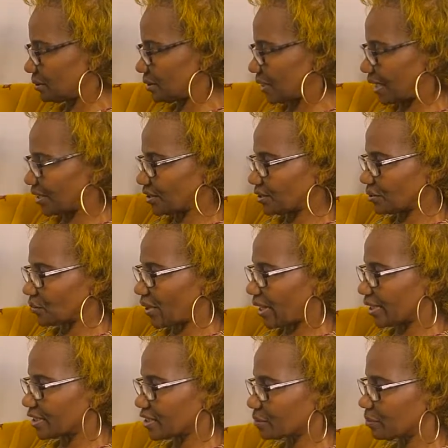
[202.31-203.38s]
That's the
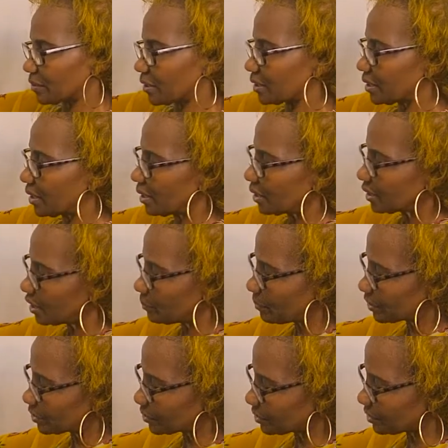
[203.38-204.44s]
widest part. Keep
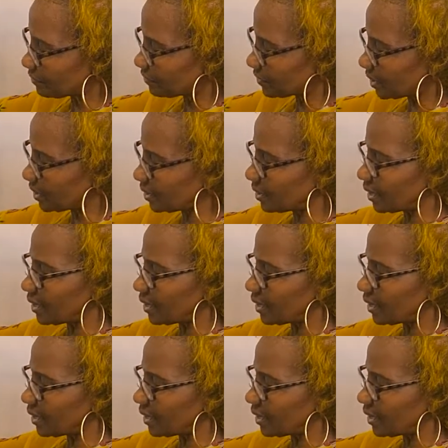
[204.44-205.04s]
it to the front,